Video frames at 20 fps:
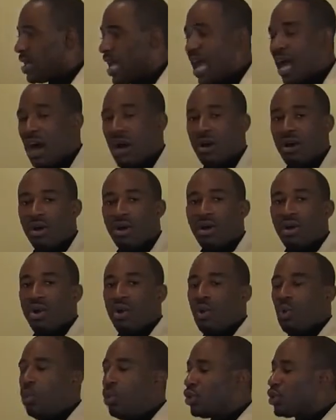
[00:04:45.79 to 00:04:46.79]
Now,
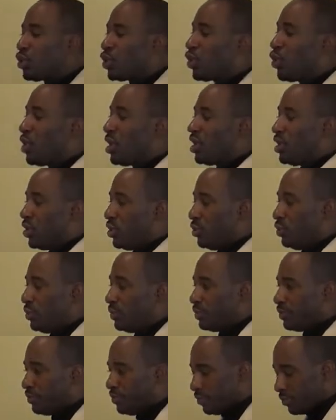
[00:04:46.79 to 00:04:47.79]
what you're going to
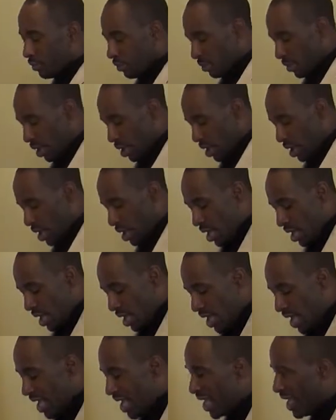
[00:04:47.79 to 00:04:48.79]
do
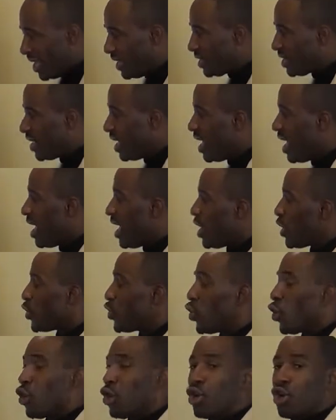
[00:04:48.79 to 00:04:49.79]
is
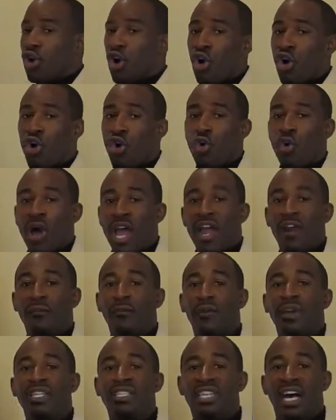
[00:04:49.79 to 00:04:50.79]
your goal
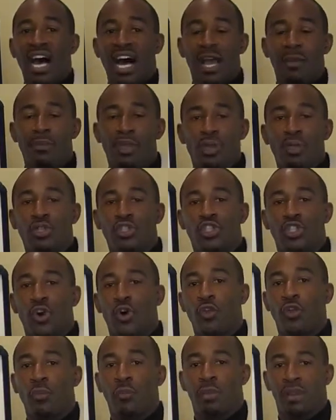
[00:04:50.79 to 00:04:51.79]
every time you
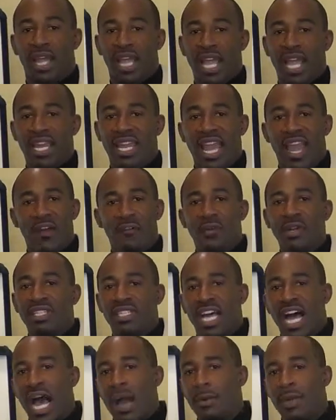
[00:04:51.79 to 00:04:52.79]
show the plan, every
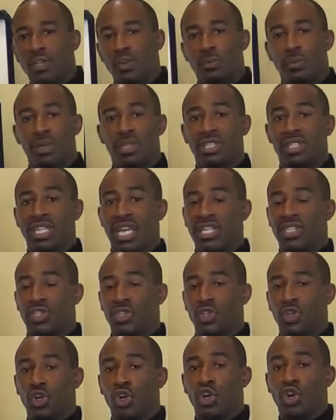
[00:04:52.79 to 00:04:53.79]
time there's a
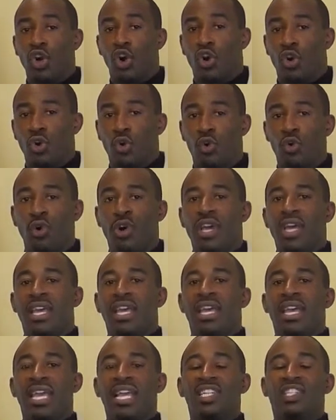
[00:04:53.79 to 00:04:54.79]
presentation, your goal
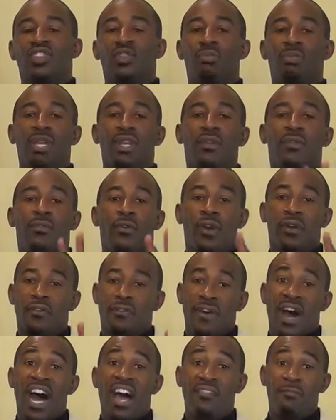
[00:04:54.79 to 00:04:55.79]
is to be in front
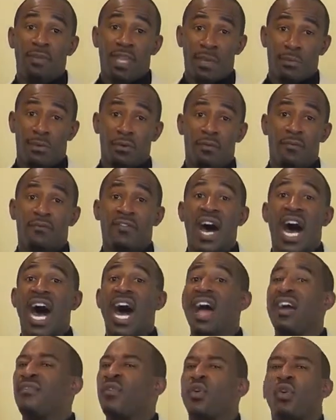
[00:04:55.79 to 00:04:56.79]
of 5 people,
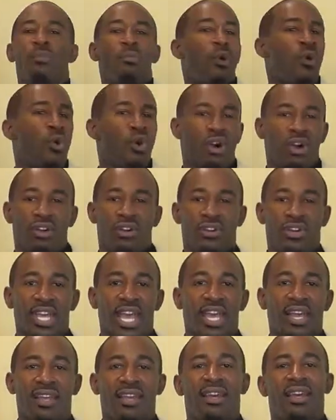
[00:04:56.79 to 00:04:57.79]
5 or more.
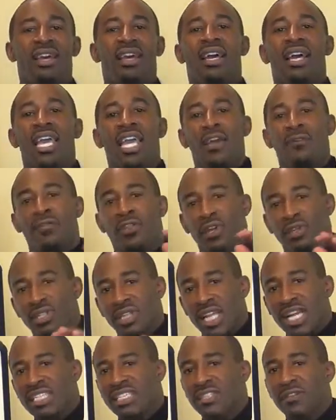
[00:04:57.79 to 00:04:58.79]
Okay? If
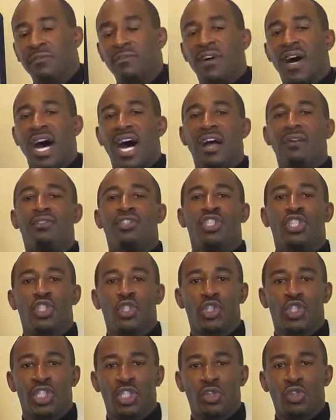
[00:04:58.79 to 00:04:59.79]
there's less than 5, should
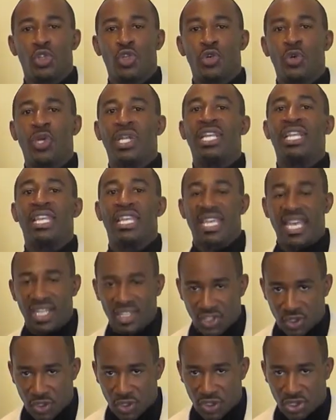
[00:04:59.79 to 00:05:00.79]
you still do it?
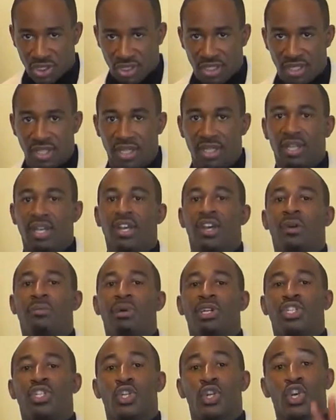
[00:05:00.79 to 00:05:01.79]
Yes, you should.
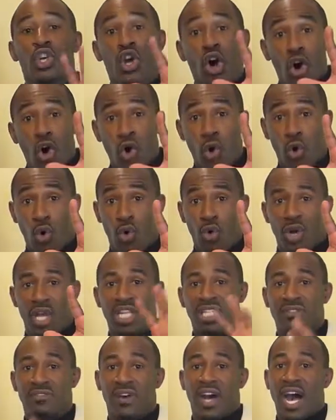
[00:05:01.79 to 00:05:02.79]
But your goal
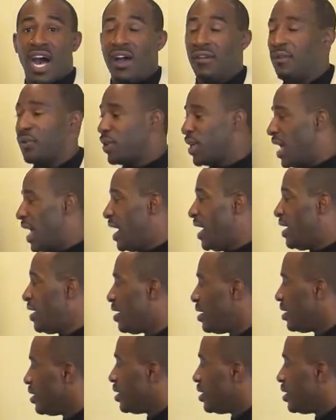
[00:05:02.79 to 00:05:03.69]
is 5, okay?